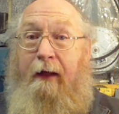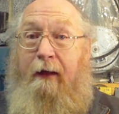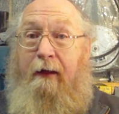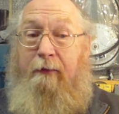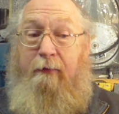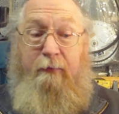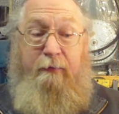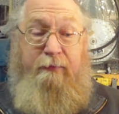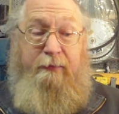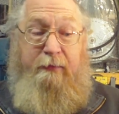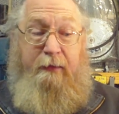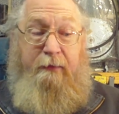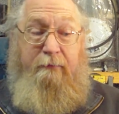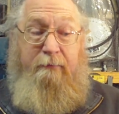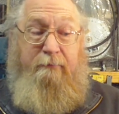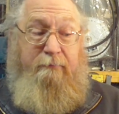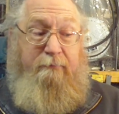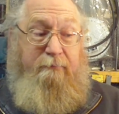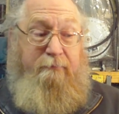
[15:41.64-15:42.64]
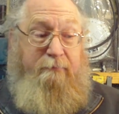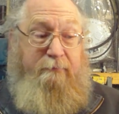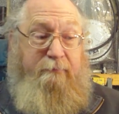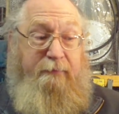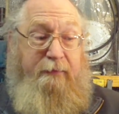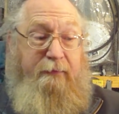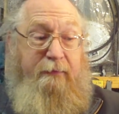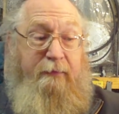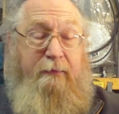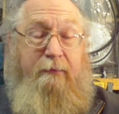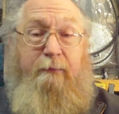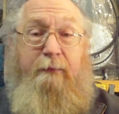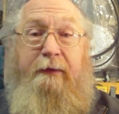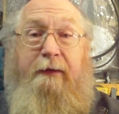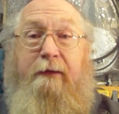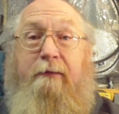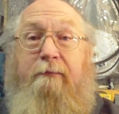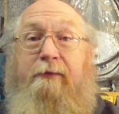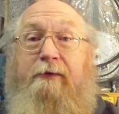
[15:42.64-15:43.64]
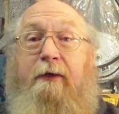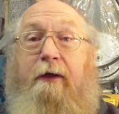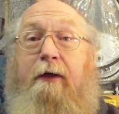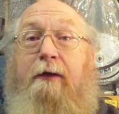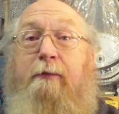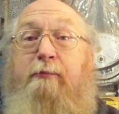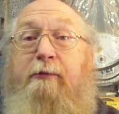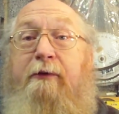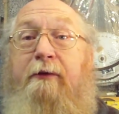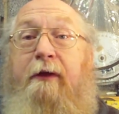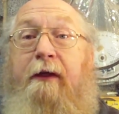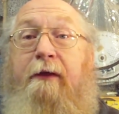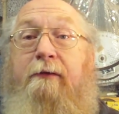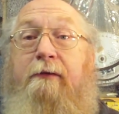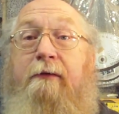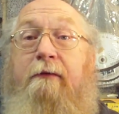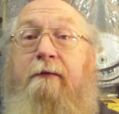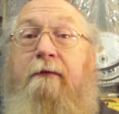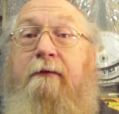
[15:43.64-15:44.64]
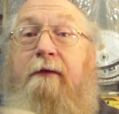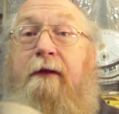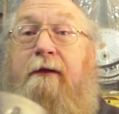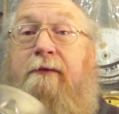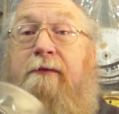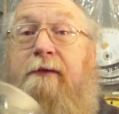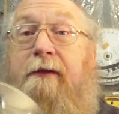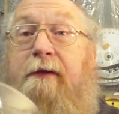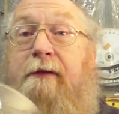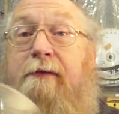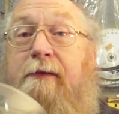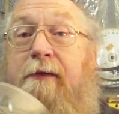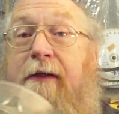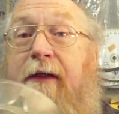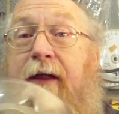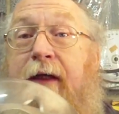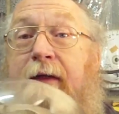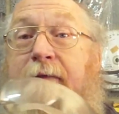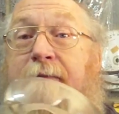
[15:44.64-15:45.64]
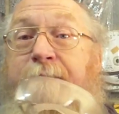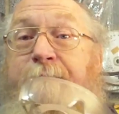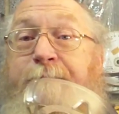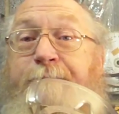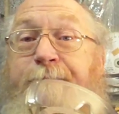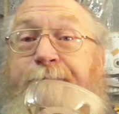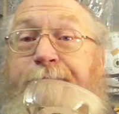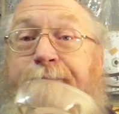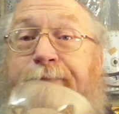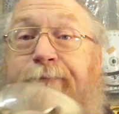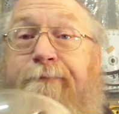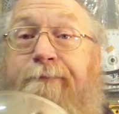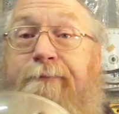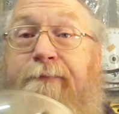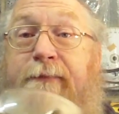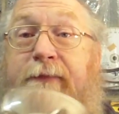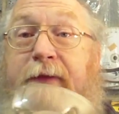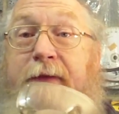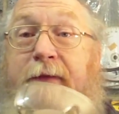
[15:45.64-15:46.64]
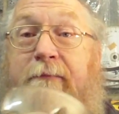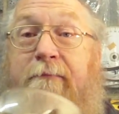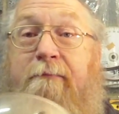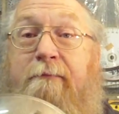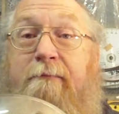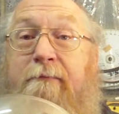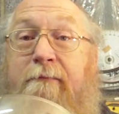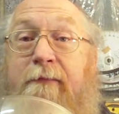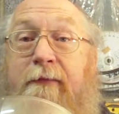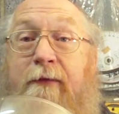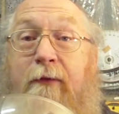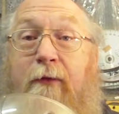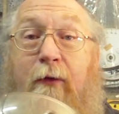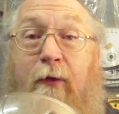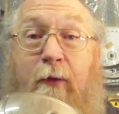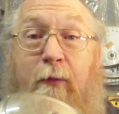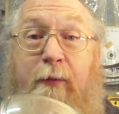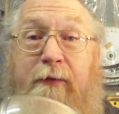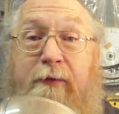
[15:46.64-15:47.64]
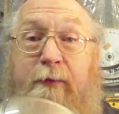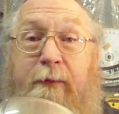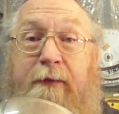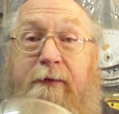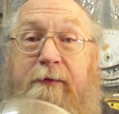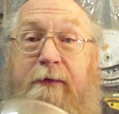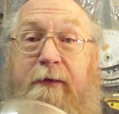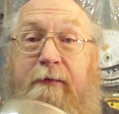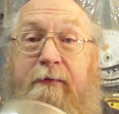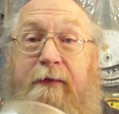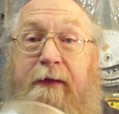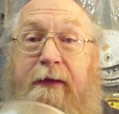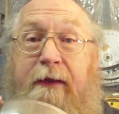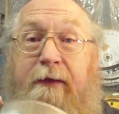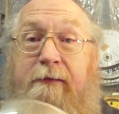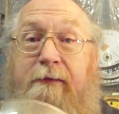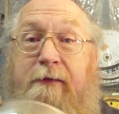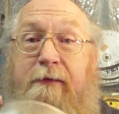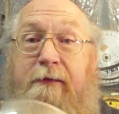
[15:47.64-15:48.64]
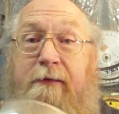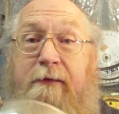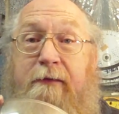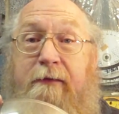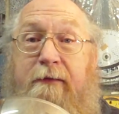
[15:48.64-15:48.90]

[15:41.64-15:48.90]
And also, when it comes to eye protection, I'll say this again, yeah, always wear safety glasses.